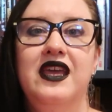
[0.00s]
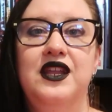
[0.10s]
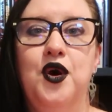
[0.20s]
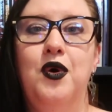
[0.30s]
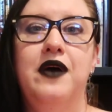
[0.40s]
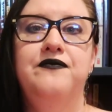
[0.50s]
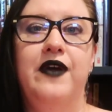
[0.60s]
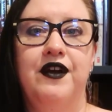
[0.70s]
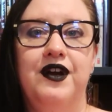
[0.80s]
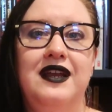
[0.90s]
you know, a
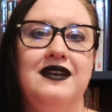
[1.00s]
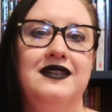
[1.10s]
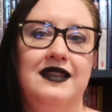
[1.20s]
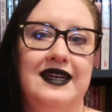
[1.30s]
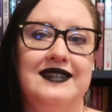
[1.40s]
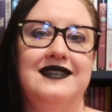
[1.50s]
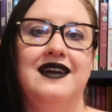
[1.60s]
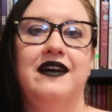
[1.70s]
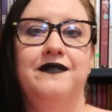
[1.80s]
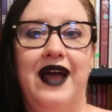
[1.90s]
varied list
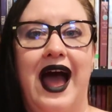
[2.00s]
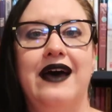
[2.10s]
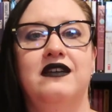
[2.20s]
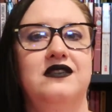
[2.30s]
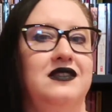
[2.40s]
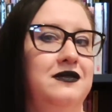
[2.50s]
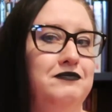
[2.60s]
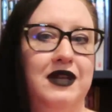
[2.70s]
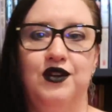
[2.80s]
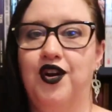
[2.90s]
of adult,
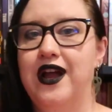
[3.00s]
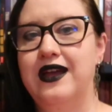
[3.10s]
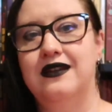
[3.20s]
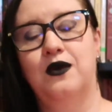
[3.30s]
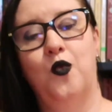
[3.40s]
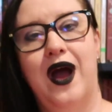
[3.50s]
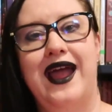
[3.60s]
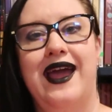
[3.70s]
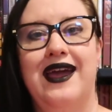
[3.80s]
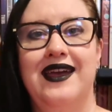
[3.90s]
middle grade,
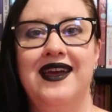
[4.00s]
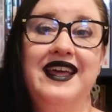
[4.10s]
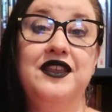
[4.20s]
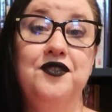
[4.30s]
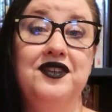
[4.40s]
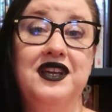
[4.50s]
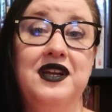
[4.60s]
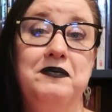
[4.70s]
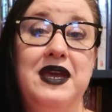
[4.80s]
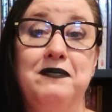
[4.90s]
YA that are really
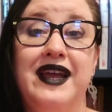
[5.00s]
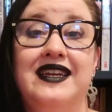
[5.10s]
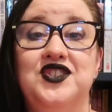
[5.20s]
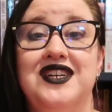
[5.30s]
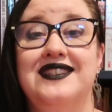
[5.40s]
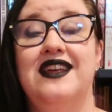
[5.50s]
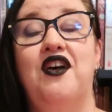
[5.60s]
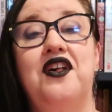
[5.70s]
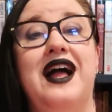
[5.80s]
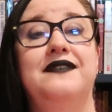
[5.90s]
going to pique my interest
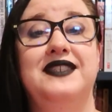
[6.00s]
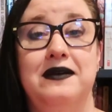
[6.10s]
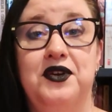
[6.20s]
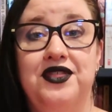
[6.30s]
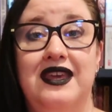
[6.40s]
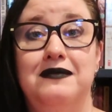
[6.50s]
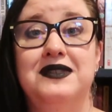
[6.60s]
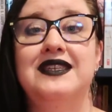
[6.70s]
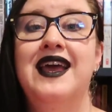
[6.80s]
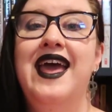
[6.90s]
that all have summer
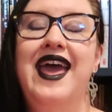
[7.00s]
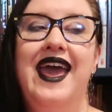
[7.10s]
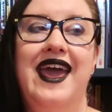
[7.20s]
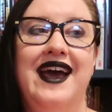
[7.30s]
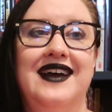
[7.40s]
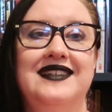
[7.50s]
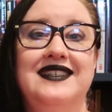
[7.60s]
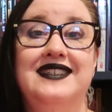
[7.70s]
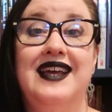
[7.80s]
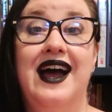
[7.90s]
themes.
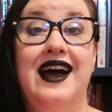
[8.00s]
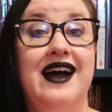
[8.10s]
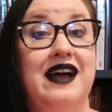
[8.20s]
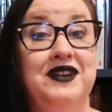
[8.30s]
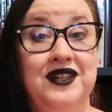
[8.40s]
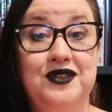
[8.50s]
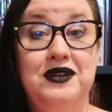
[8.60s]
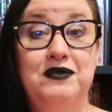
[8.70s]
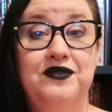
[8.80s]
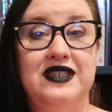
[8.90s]
And uh, I've
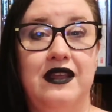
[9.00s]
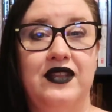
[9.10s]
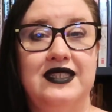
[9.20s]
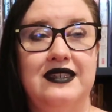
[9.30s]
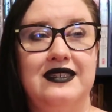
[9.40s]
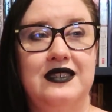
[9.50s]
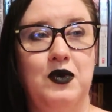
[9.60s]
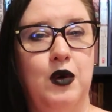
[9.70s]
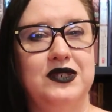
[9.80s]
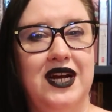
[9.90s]
included movies on this list as
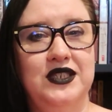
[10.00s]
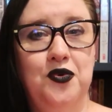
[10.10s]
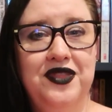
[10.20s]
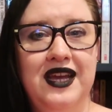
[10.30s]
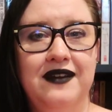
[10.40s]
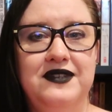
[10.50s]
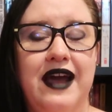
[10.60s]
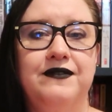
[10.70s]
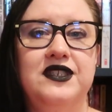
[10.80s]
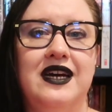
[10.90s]
well, which I don't think I've
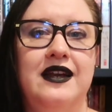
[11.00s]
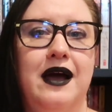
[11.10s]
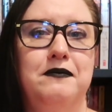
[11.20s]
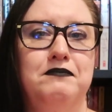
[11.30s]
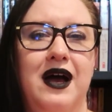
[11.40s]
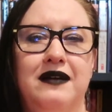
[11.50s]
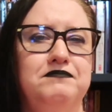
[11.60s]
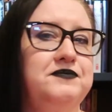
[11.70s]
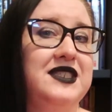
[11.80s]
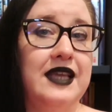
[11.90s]
ever done a
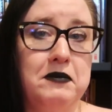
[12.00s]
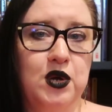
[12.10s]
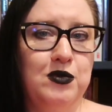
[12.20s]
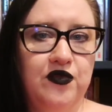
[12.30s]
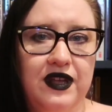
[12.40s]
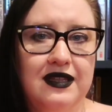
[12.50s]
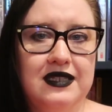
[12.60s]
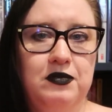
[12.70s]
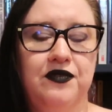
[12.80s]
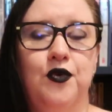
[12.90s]
summer movie
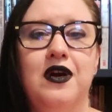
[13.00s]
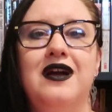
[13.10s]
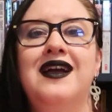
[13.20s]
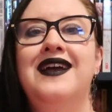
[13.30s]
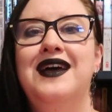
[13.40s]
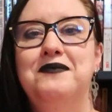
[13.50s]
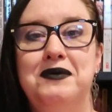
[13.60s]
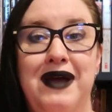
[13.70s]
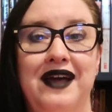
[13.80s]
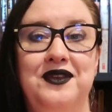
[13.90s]
list before,
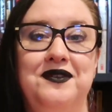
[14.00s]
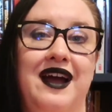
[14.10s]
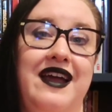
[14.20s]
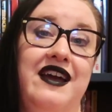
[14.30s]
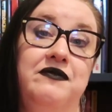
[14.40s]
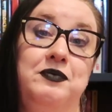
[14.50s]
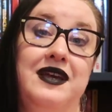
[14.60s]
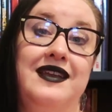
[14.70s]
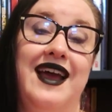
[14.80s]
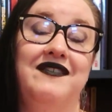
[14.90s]
but Matthew and I have
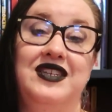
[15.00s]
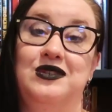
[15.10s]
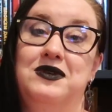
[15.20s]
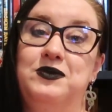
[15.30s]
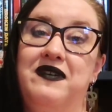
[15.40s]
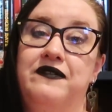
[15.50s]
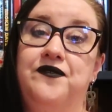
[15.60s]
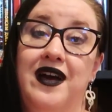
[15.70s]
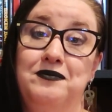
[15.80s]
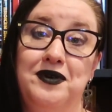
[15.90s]
been having so much
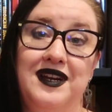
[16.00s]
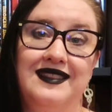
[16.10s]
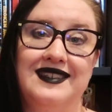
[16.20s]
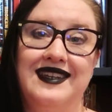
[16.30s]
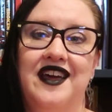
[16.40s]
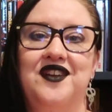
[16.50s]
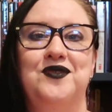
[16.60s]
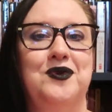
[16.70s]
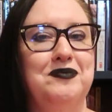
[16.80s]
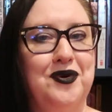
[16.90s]
fun putting this
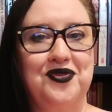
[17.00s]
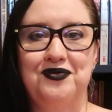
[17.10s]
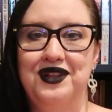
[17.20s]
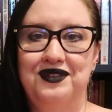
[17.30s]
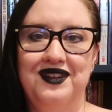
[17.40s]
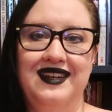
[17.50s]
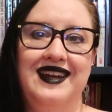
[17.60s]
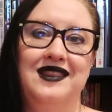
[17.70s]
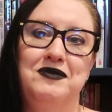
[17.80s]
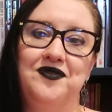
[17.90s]
together. We're both really, really
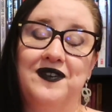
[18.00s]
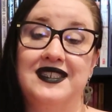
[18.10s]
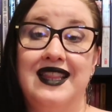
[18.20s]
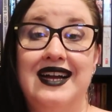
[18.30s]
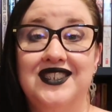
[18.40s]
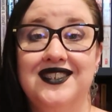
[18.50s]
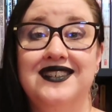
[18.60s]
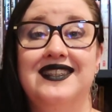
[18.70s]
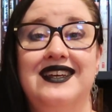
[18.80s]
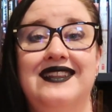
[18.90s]
in the mood for
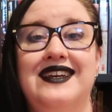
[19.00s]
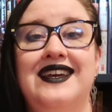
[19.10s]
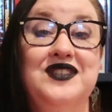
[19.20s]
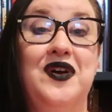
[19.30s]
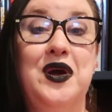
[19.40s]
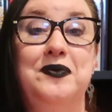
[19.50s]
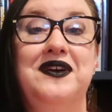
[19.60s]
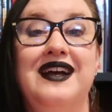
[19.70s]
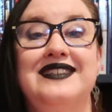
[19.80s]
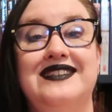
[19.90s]
slashers lately, so I hope you
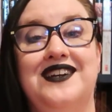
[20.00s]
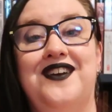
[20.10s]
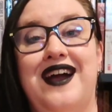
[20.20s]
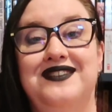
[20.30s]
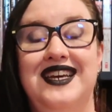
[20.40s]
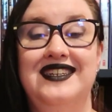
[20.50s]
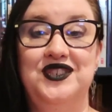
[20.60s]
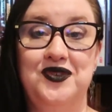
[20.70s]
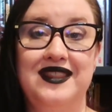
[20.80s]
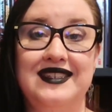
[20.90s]
guys stick around and
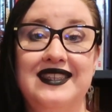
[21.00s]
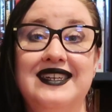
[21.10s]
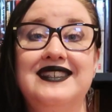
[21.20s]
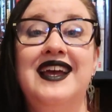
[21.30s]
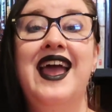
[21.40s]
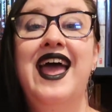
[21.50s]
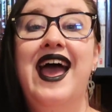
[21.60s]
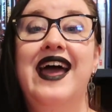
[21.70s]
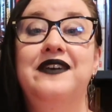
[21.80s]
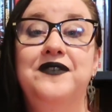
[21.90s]
enjoy this list.
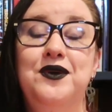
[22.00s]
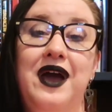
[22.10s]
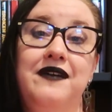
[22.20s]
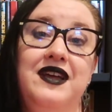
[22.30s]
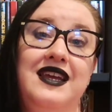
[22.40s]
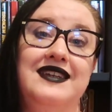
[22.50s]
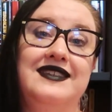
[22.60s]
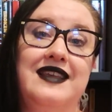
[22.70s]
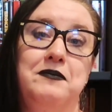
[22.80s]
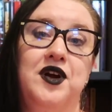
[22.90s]
And if you have any
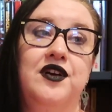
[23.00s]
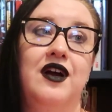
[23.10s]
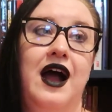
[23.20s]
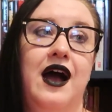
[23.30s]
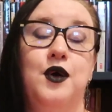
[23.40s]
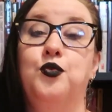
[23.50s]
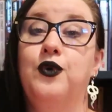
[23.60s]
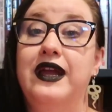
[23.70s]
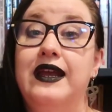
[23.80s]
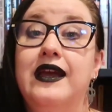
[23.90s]
summer uh,
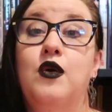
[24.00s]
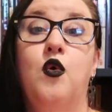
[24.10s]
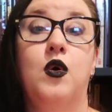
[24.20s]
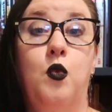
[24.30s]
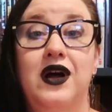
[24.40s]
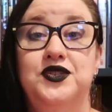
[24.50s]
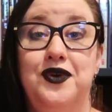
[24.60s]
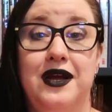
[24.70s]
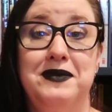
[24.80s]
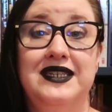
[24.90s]
reading or watch
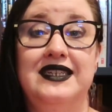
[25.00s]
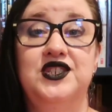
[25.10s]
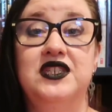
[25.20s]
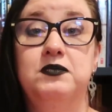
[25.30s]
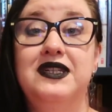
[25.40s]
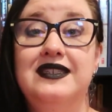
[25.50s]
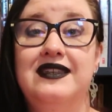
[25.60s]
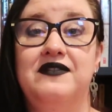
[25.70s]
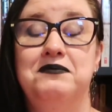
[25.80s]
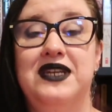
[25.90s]
recommendations, please
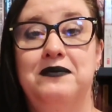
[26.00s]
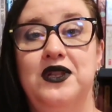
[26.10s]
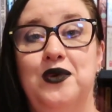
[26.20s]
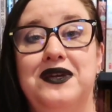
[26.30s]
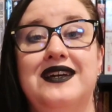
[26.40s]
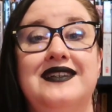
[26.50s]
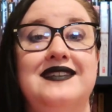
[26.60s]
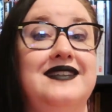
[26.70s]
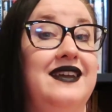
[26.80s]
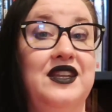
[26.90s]
leave them down below
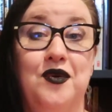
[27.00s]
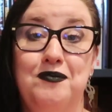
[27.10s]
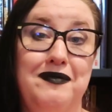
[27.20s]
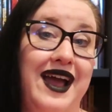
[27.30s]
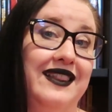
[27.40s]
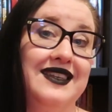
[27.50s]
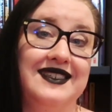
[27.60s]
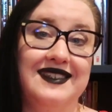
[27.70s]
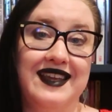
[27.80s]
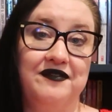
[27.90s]
because, you know, my
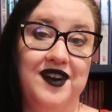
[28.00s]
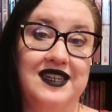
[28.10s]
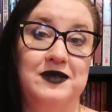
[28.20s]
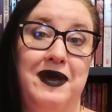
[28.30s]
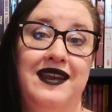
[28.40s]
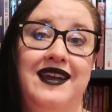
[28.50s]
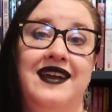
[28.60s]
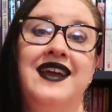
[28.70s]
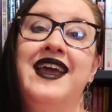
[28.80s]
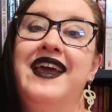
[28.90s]
list is ever
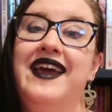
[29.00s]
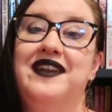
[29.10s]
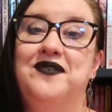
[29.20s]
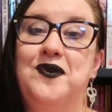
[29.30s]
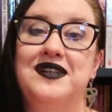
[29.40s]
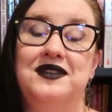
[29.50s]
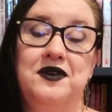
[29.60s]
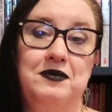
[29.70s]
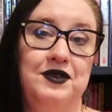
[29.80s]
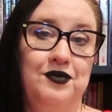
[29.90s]
expanding. And of course, I'm
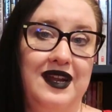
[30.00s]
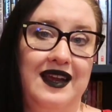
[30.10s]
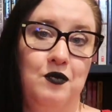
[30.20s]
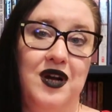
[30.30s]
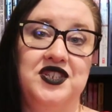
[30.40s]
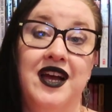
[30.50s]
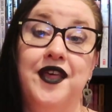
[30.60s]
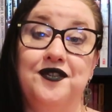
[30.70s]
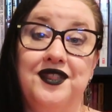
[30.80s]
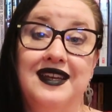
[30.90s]
going going to be reading and watching
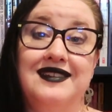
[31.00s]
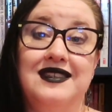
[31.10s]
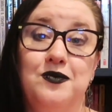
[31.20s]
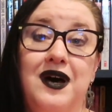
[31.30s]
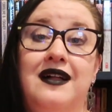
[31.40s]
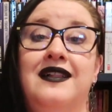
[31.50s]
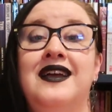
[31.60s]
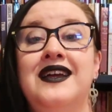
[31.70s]
other things as well,